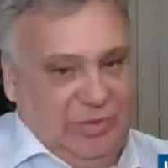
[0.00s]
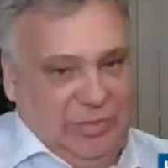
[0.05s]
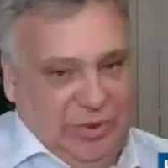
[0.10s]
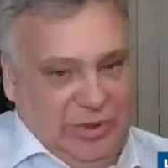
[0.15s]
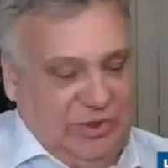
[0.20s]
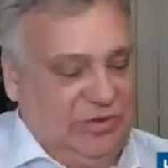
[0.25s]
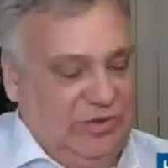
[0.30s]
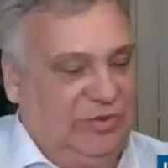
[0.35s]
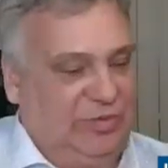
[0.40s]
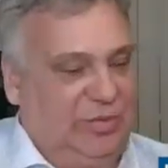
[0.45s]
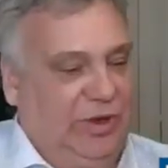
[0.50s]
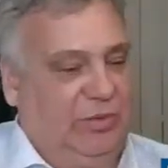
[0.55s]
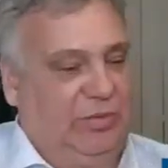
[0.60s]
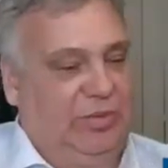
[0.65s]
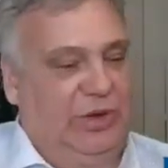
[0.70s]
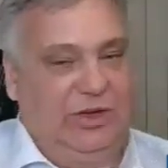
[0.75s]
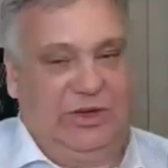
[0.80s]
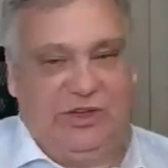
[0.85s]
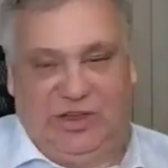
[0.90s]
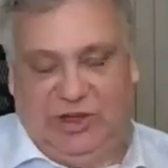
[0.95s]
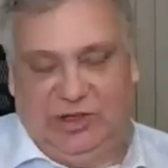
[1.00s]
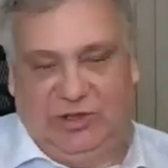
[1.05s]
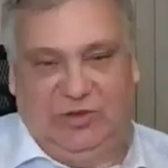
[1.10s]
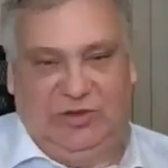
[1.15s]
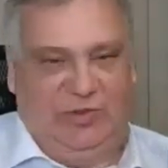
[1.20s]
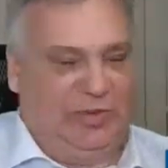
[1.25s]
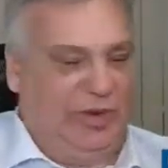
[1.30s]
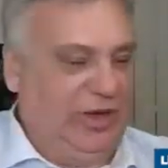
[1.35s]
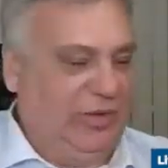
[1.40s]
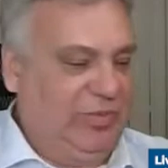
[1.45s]
a piece of paper, a sheet
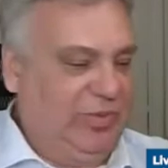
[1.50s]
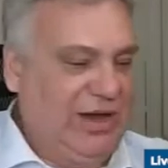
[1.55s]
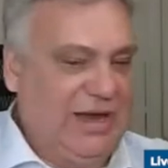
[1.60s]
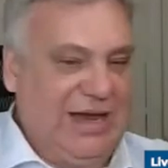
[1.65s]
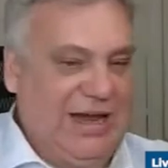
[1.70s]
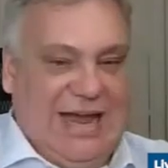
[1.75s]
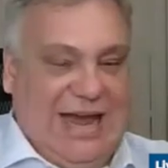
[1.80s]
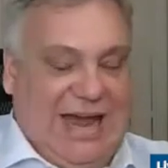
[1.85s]
of paper,